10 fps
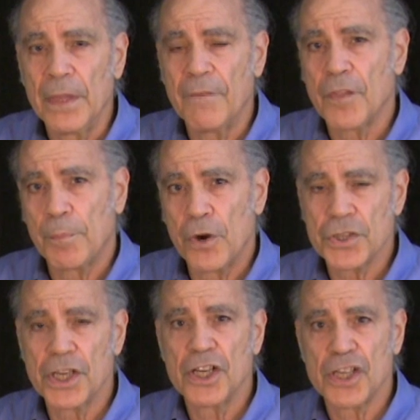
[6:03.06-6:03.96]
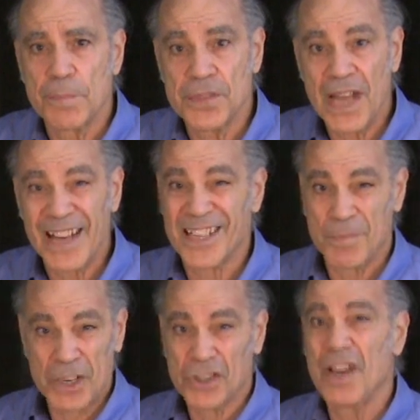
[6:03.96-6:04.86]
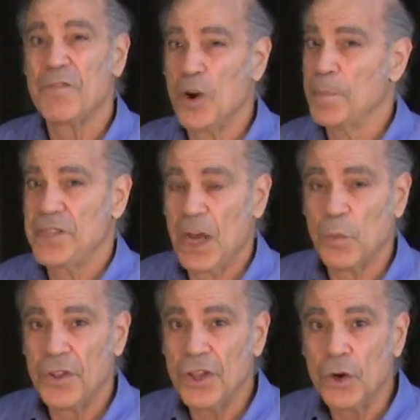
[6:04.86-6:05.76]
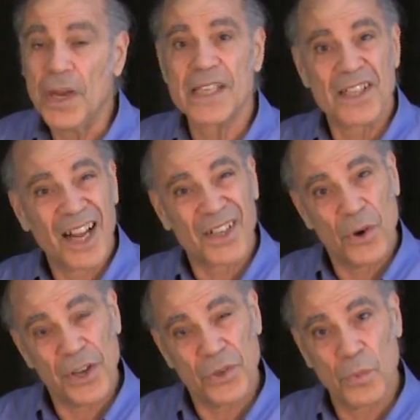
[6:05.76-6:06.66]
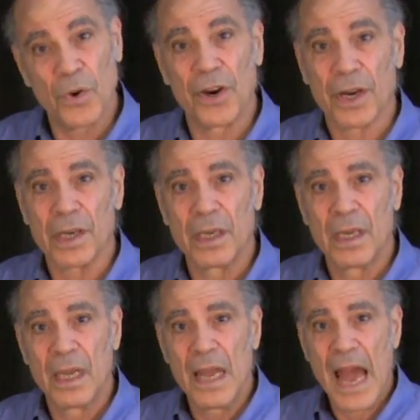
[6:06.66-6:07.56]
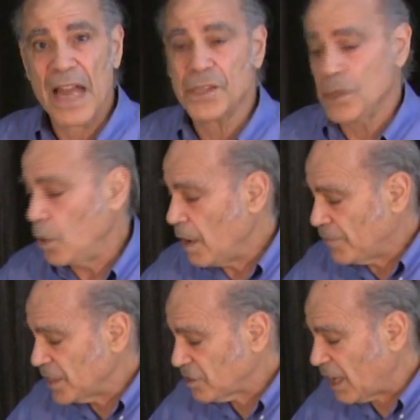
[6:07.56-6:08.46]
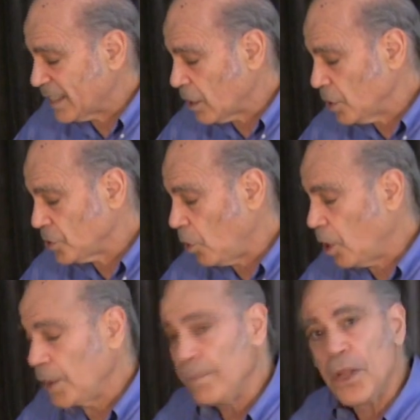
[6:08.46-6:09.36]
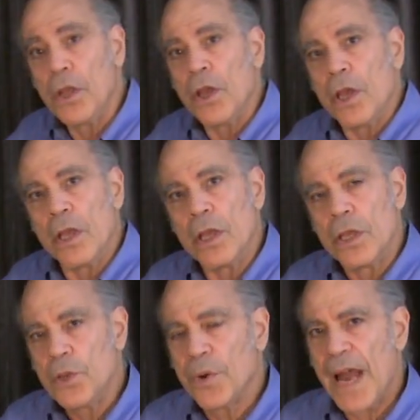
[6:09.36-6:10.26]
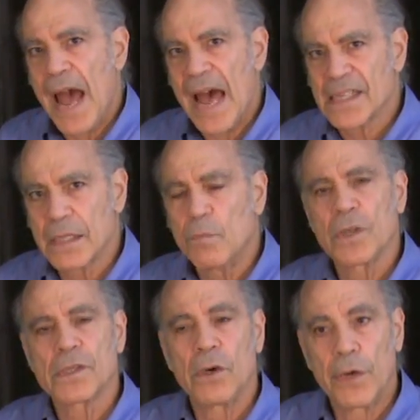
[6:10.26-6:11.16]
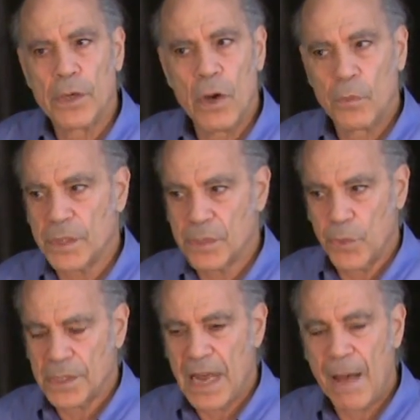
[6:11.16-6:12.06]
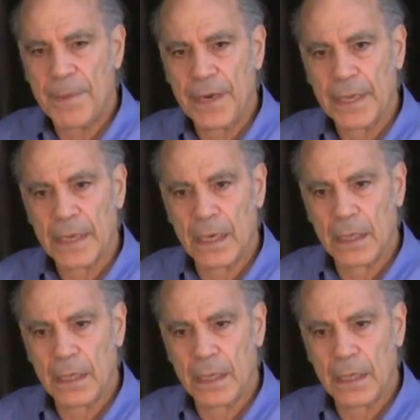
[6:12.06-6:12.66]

if the person is upset, especially if they're upset with you, it's not going to work. And so if this light goes on, you want to ask them what's going on. What's happening?